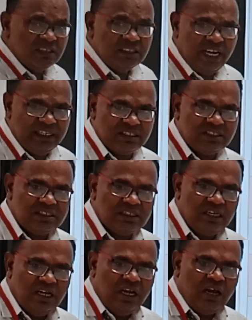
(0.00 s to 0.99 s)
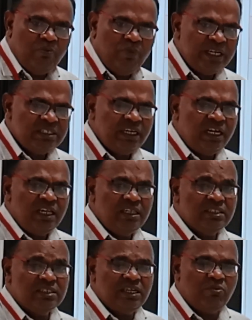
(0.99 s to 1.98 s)
size, basically
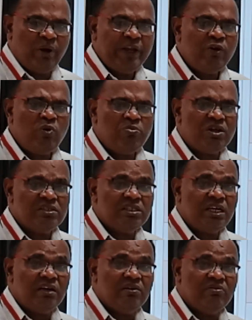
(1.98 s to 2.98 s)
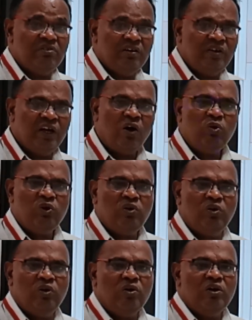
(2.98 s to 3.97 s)
this microprocessor, we have
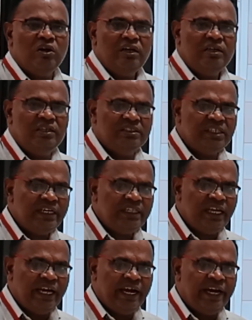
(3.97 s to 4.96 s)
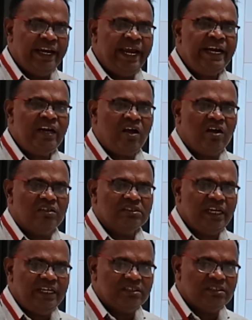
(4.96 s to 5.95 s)
to design the data
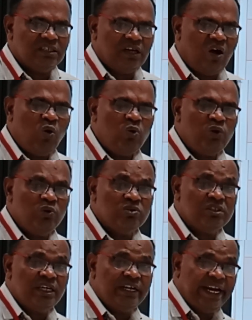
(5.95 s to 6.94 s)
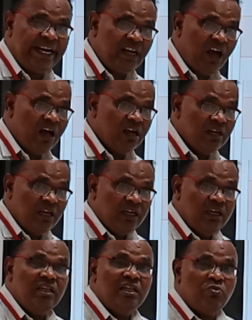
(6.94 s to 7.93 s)
size, how to use the data
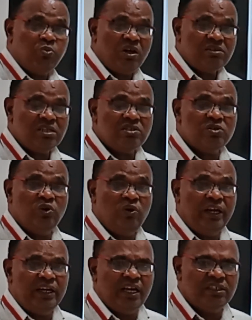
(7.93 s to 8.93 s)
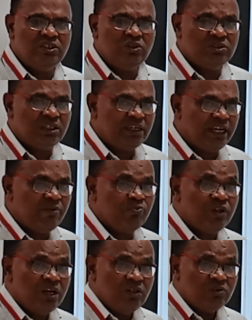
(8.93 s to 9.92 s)
in the process during execution
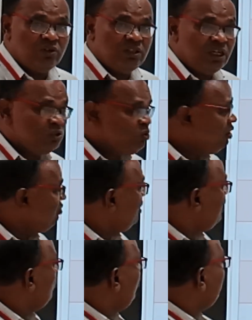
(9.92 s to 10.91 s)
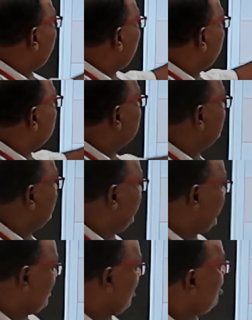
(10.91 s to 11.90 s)
time. So that's what we are going for this
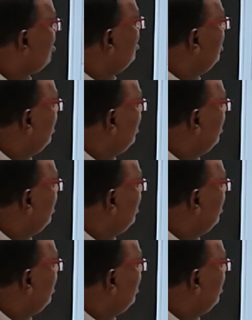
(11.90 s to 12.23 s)
data